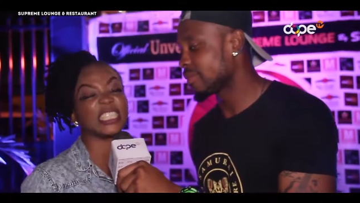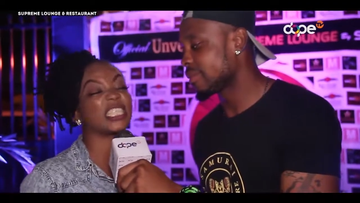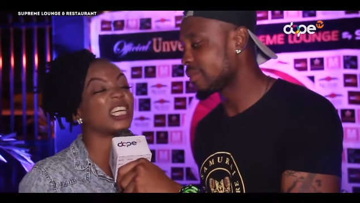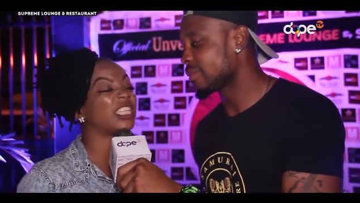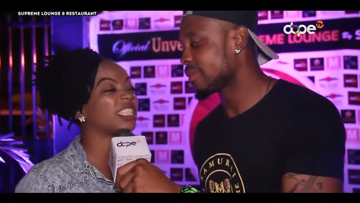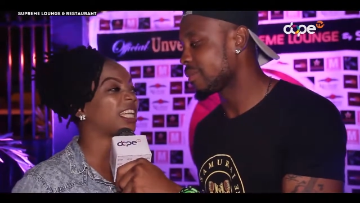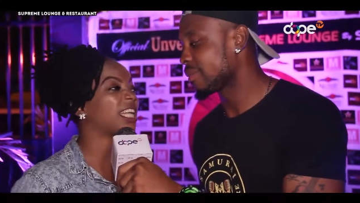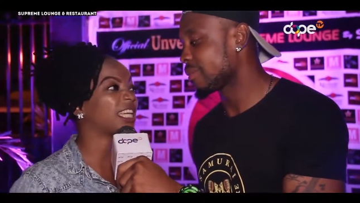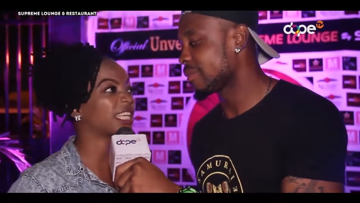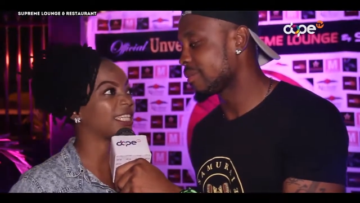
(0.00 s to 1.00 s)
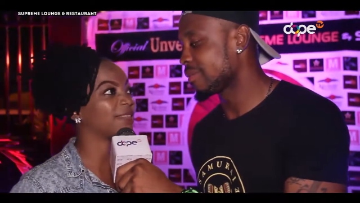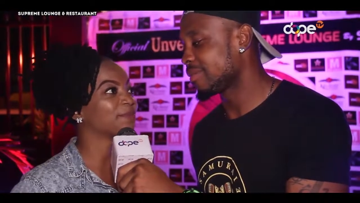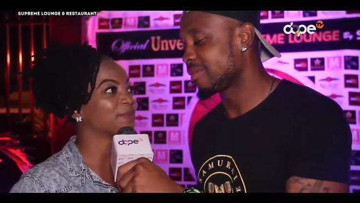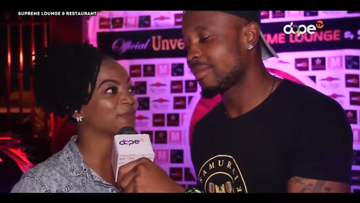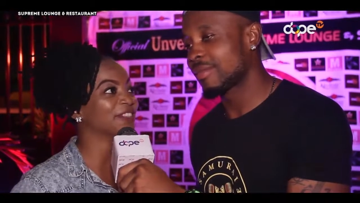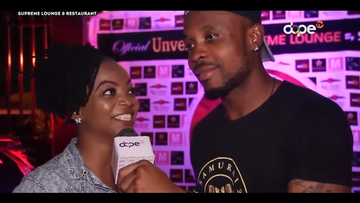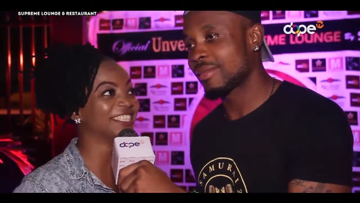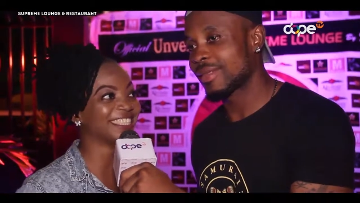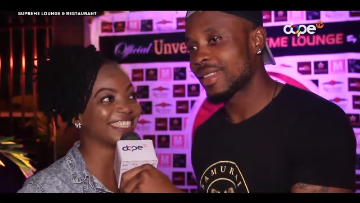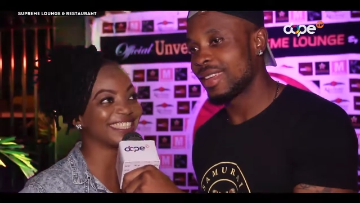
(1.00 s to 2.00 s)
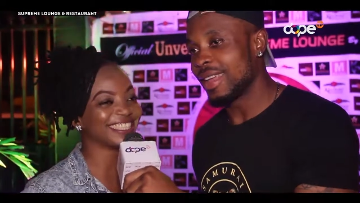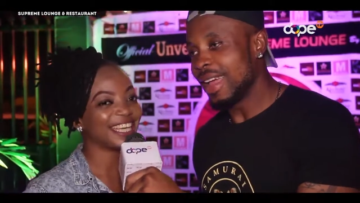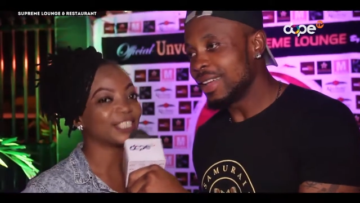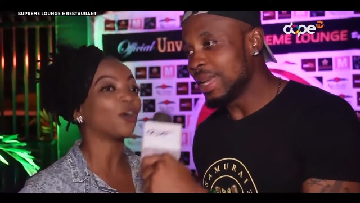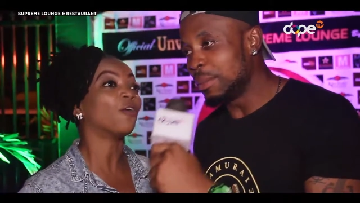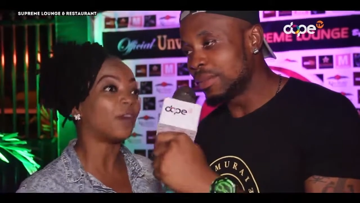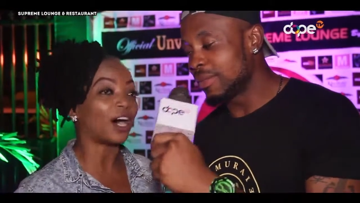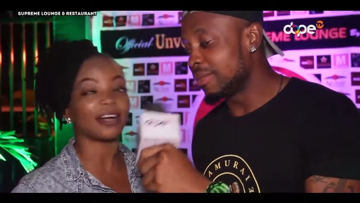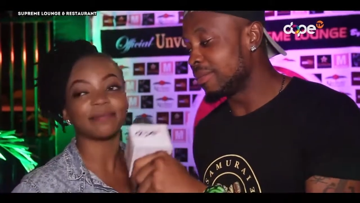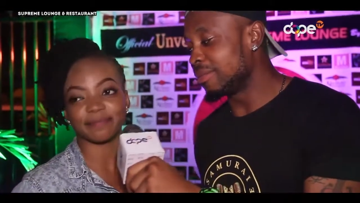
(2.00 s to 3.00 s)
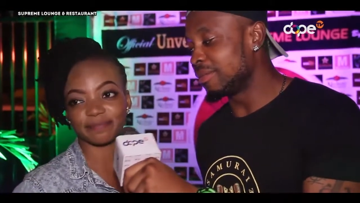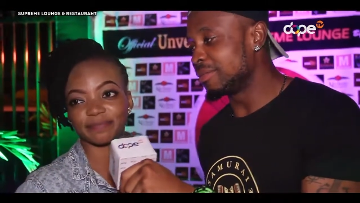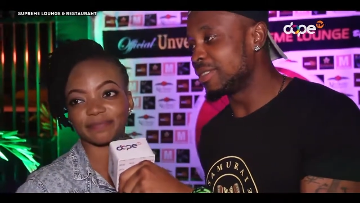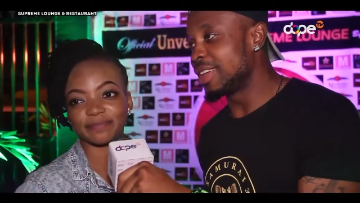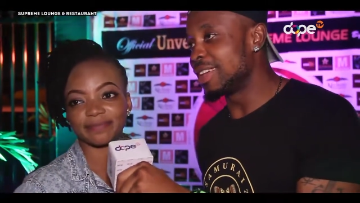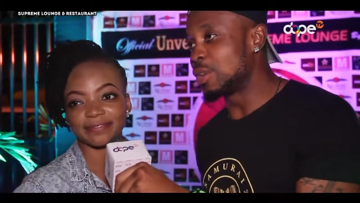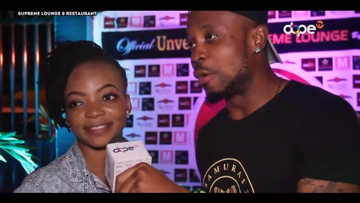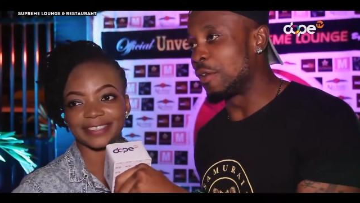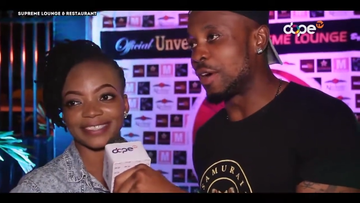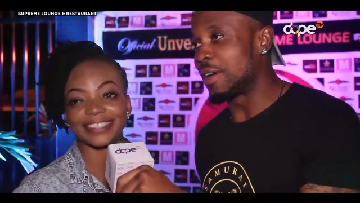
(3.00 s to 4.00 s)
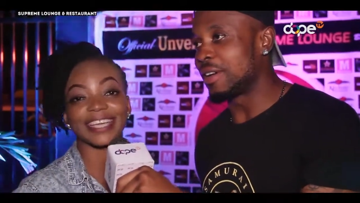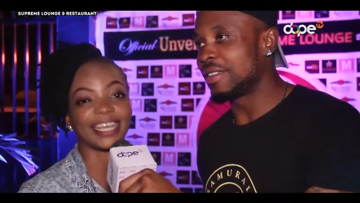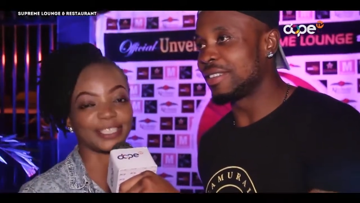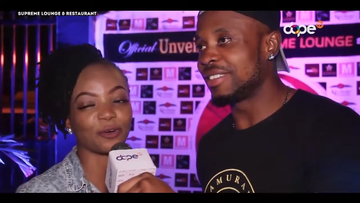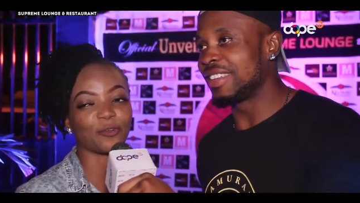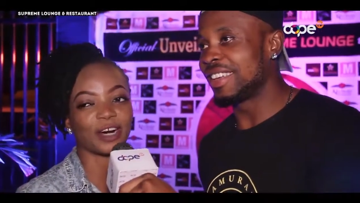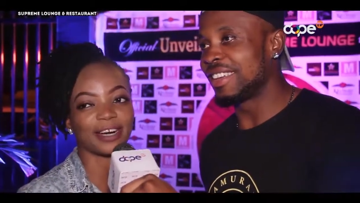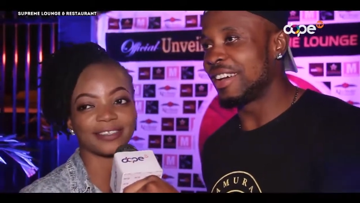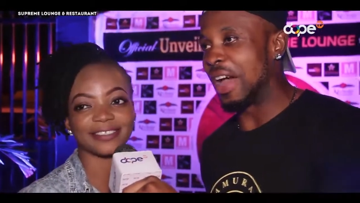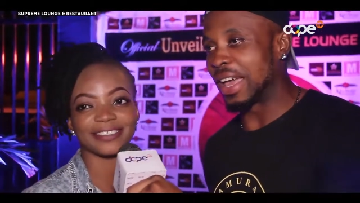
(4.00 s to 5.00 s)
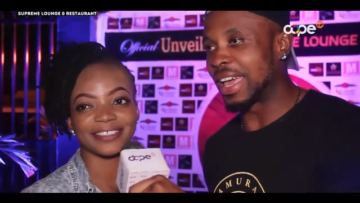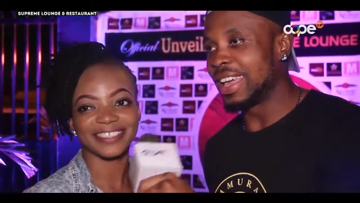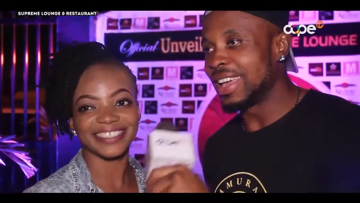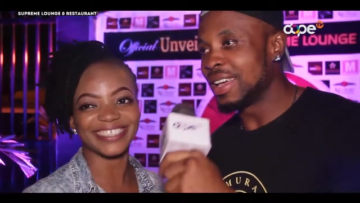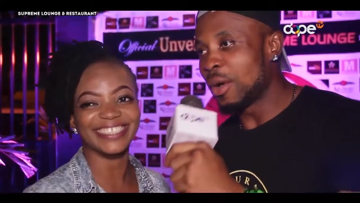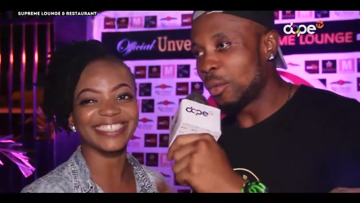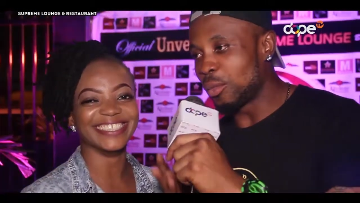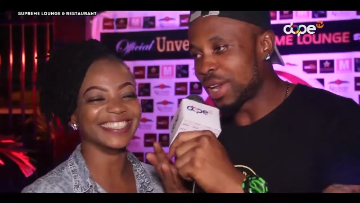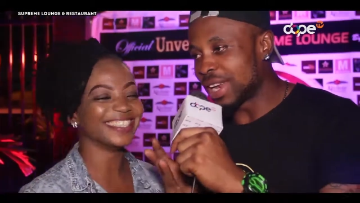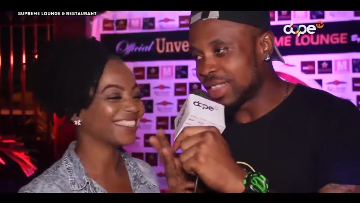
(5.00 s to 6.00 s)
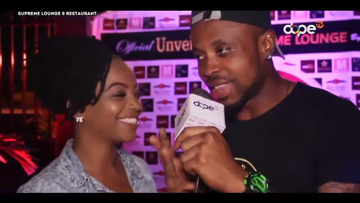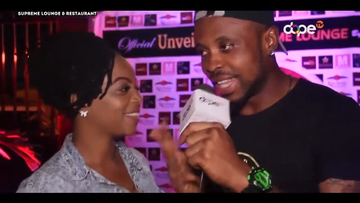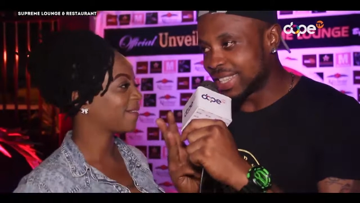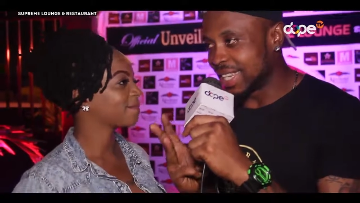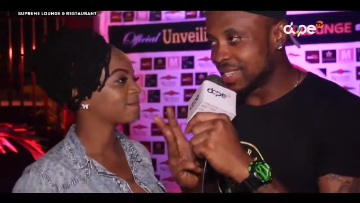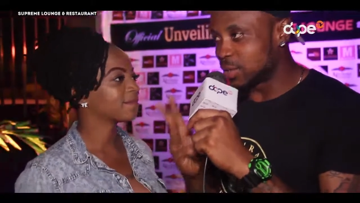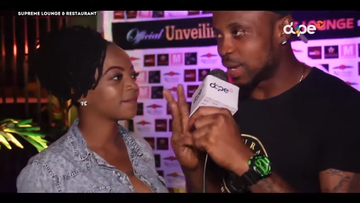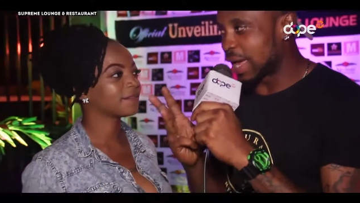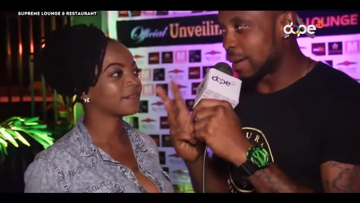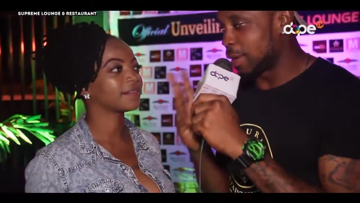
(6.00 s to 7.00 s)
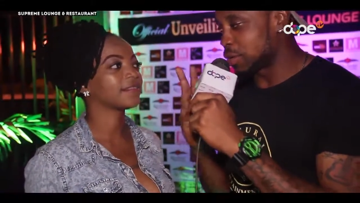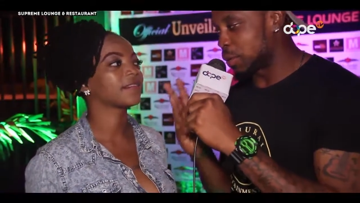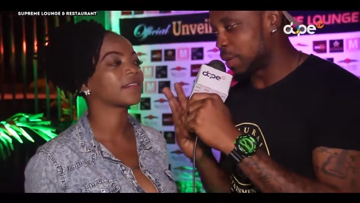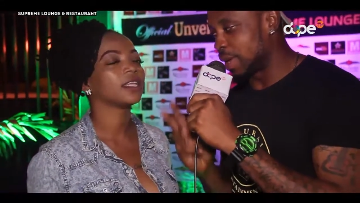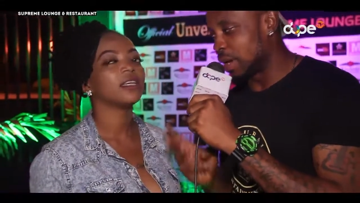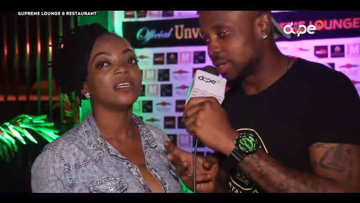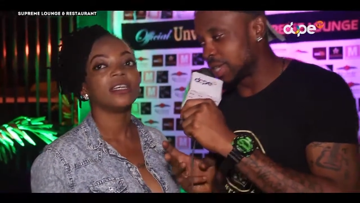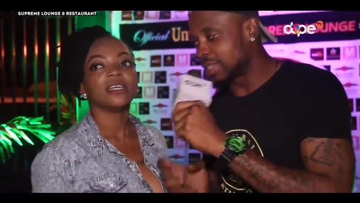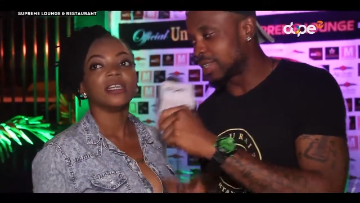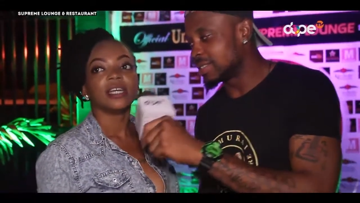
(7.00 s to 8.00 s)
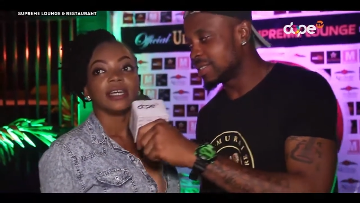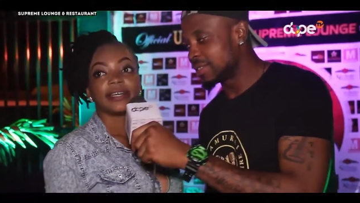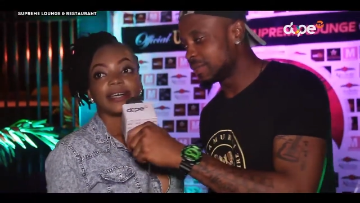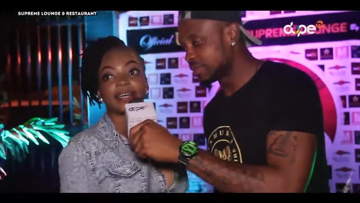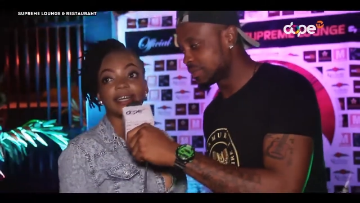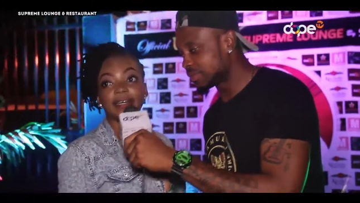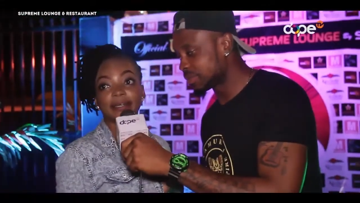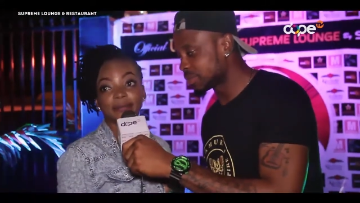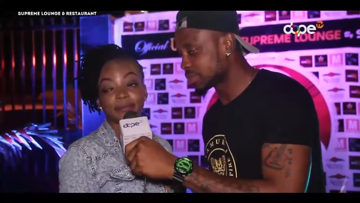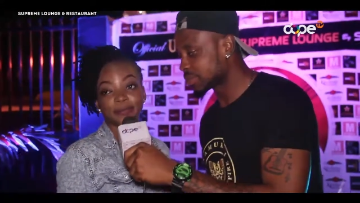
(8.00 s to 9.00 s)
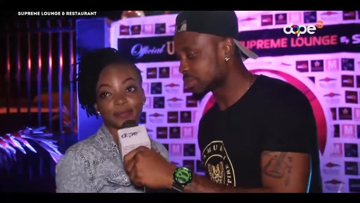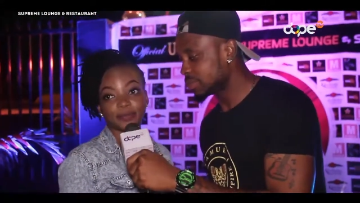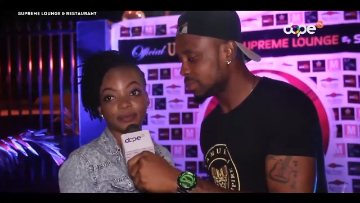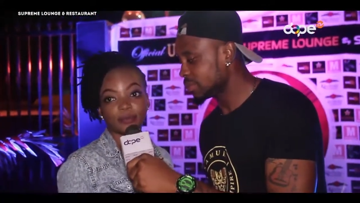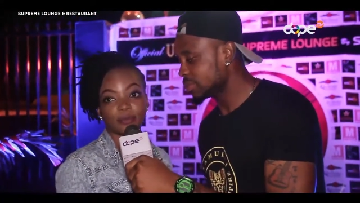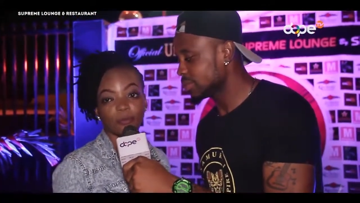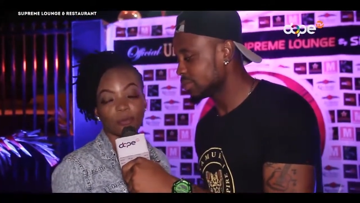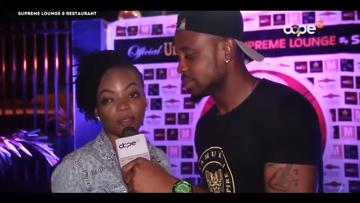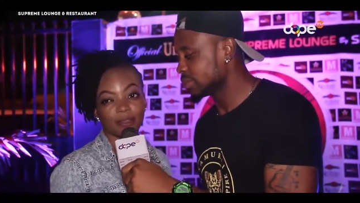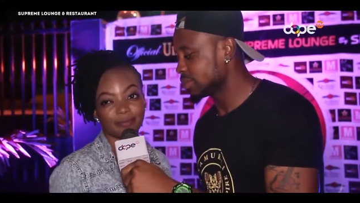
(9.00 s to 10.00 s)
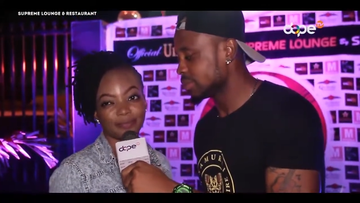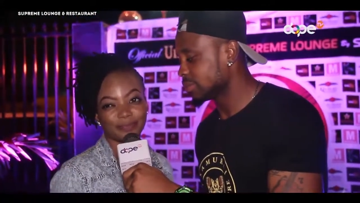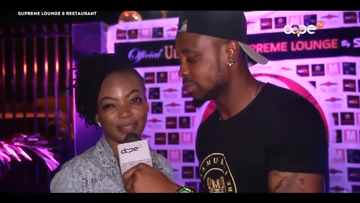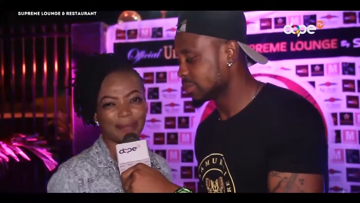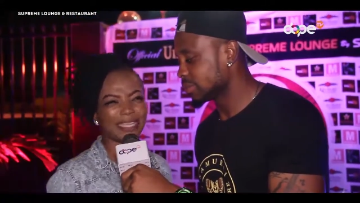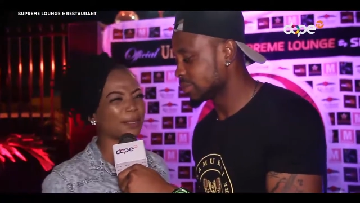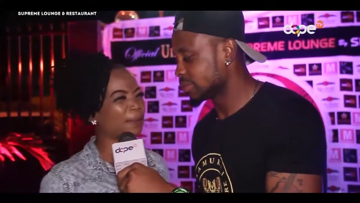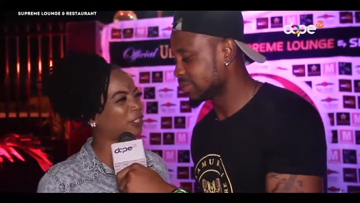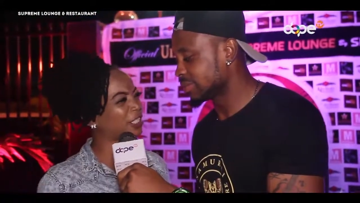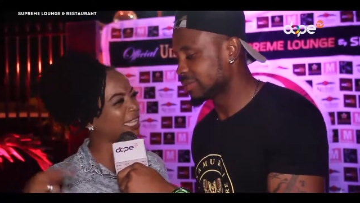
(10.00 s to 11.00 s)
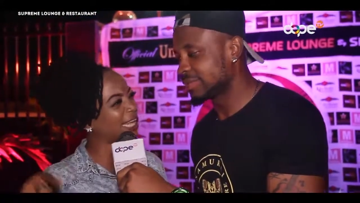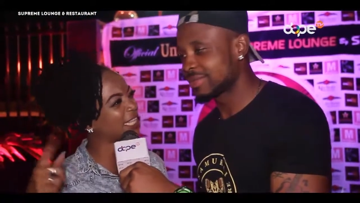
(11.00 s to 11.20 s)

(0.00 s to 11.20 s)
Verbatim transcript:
Speaker 1: it's nice. I like it. Mm -hmm. So far. So far so far.
Speaker 2: What are the three things you like about Supreme Lounge? Three things.
Speaker 1: Um, am I supposed to say